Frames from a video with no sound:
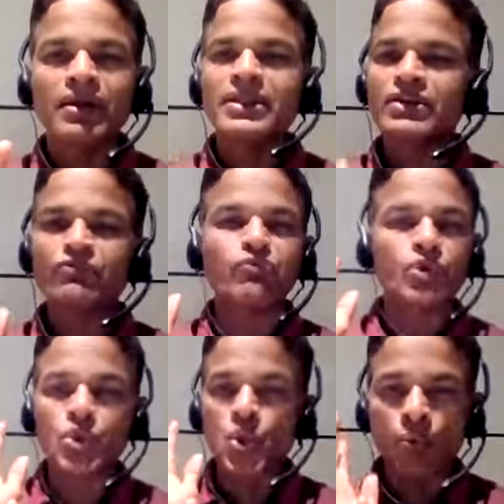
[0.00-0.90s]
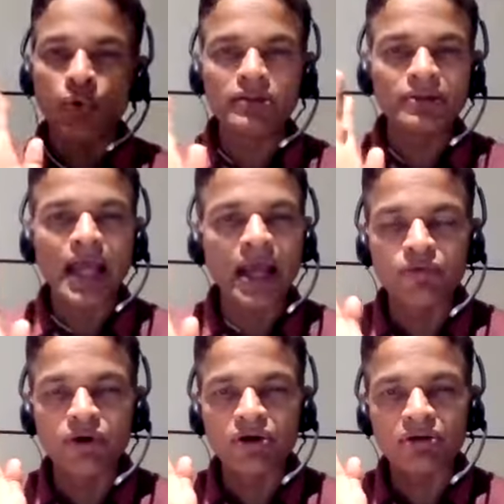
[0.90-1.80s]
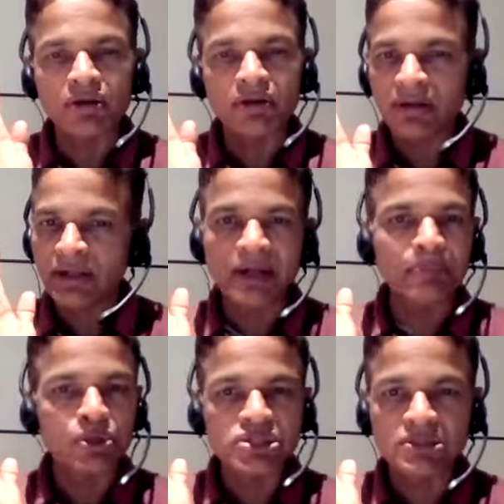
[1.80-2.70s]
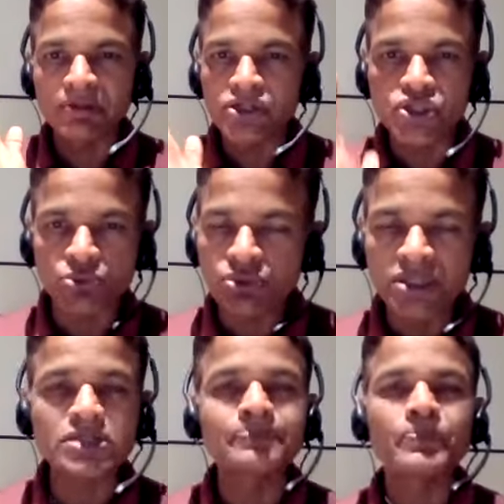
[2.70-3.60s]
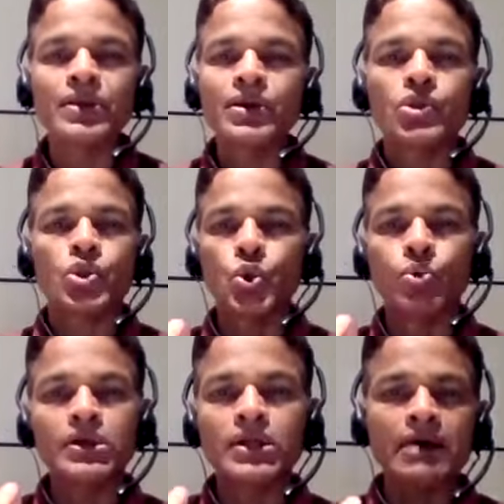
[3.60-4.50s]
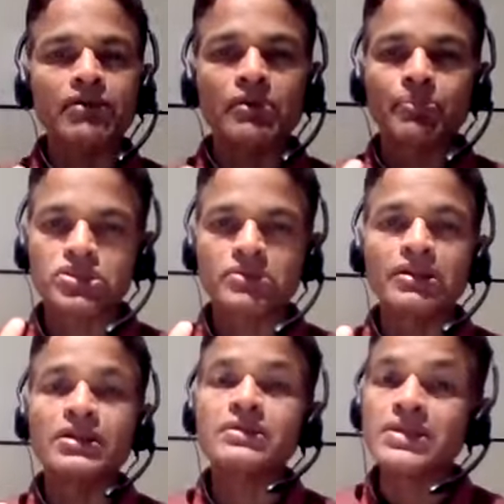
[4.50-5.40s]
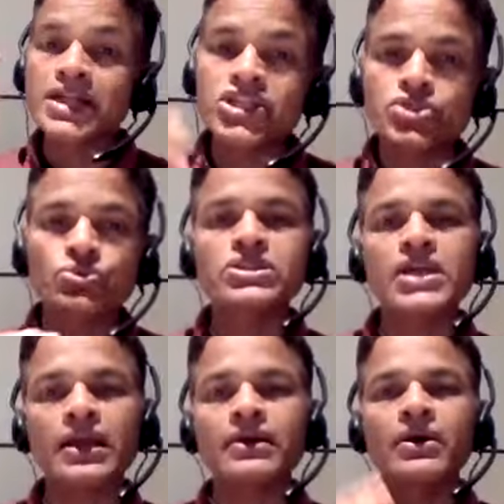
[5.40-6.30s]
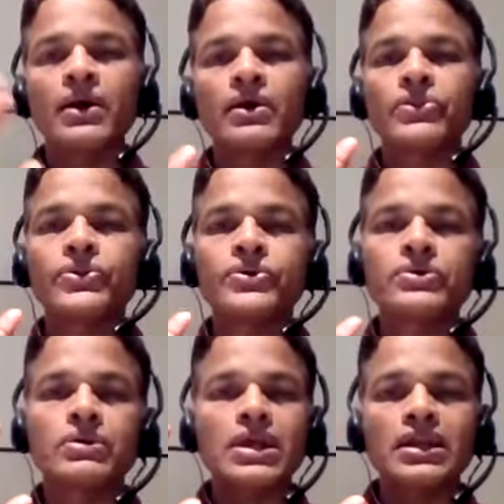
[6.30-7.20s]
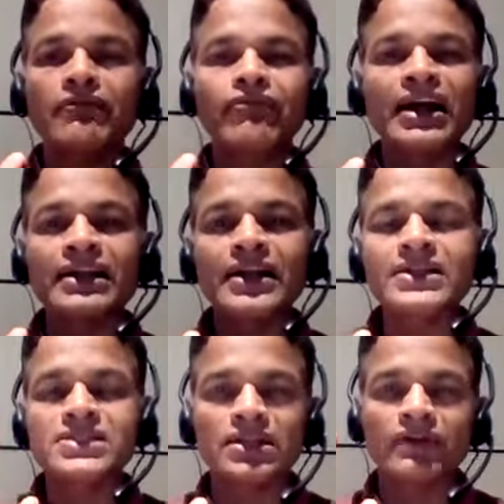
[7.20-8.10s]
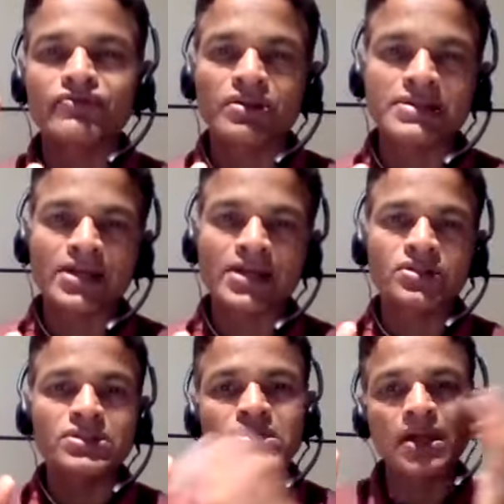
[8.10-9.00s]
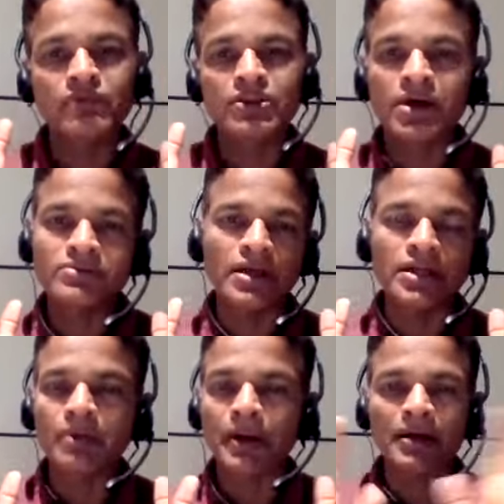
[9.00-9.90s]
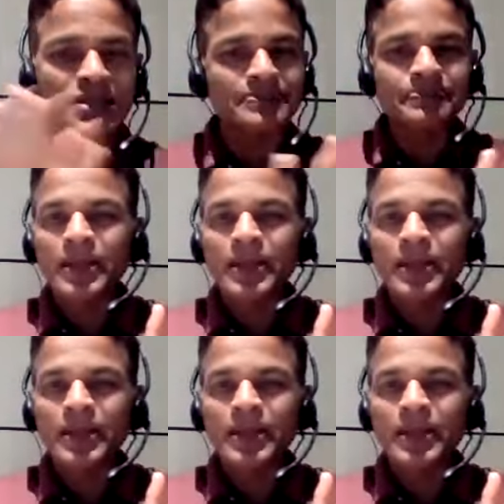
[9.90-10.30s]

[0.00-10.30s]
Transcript: that no one ever can possibly do it. No one ever possibly needs to check the infinite set of transactions done with unrelated parties.